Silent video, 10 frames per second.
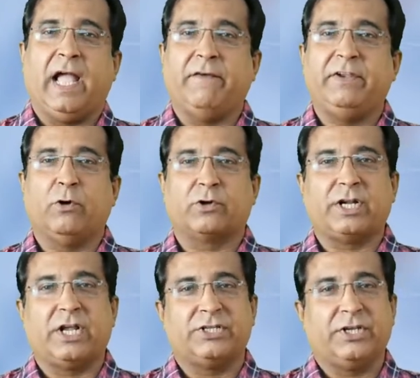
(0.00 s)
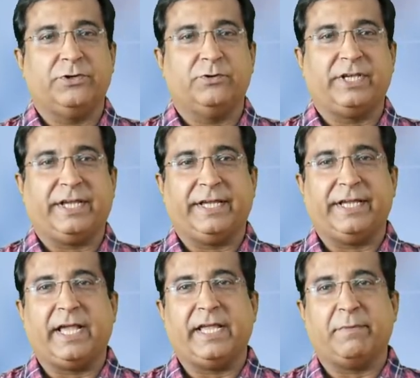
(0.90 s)
every organization using
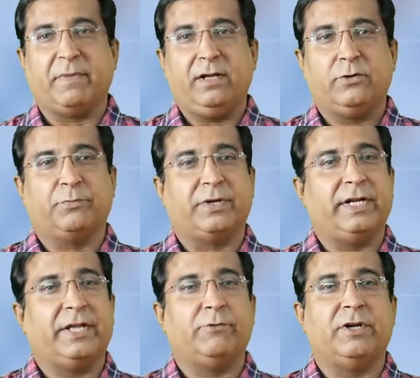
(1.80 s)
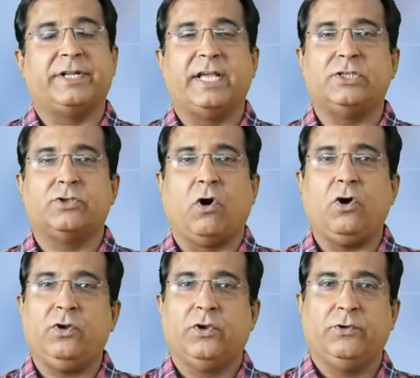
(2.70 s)
AIML to predict your tastes
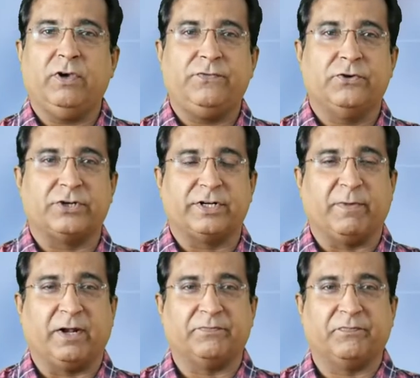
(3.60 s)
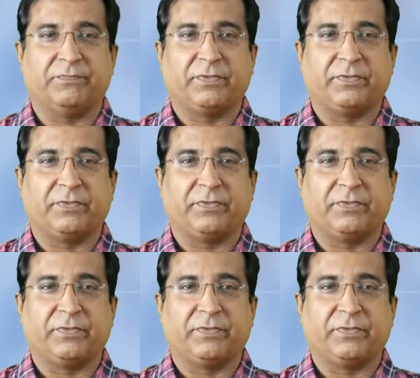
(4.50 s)
or your future demand.